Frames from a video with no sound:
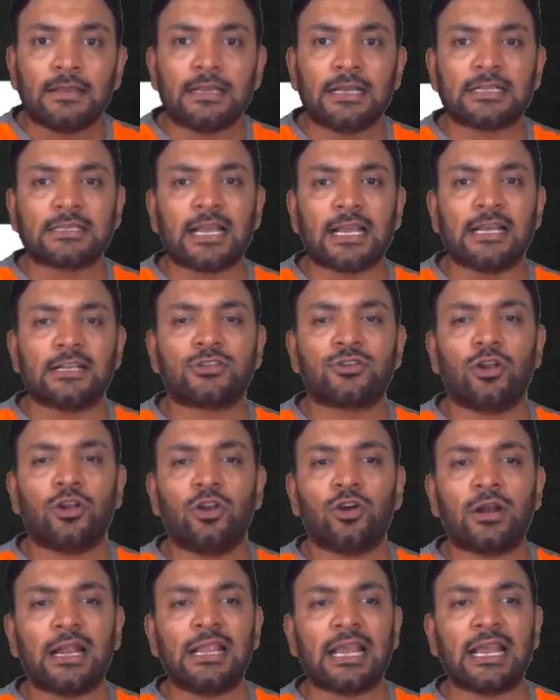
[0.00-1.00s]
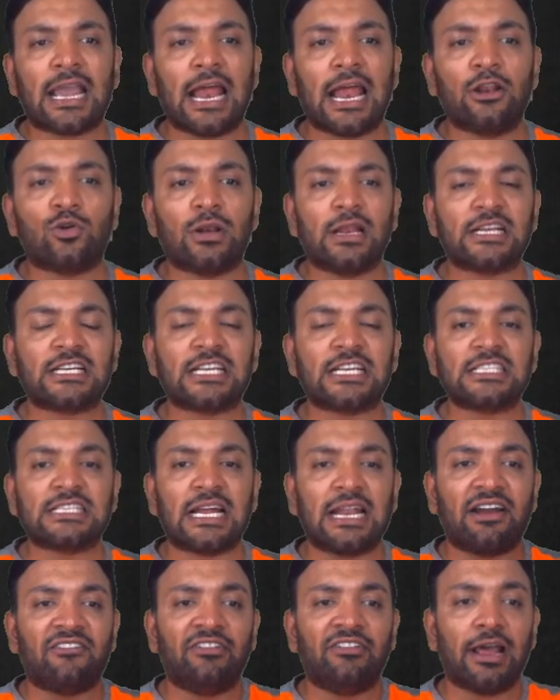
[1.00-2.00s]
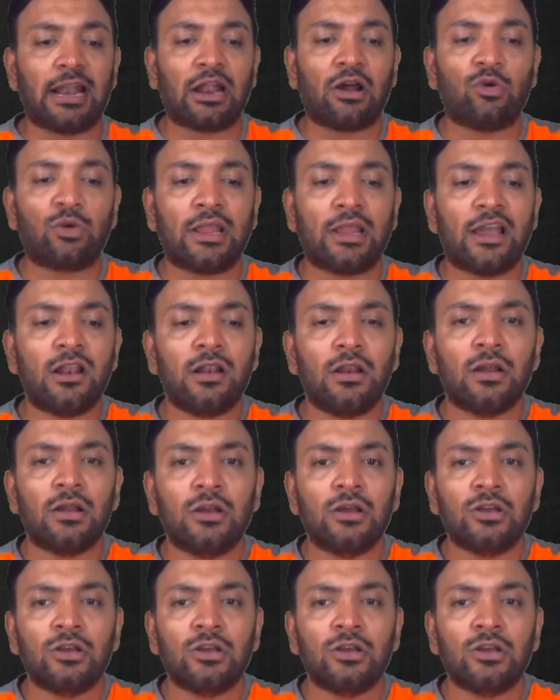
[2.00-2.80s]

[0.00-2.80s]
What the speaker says: yes, guys. So look at the calculations that I've done out here.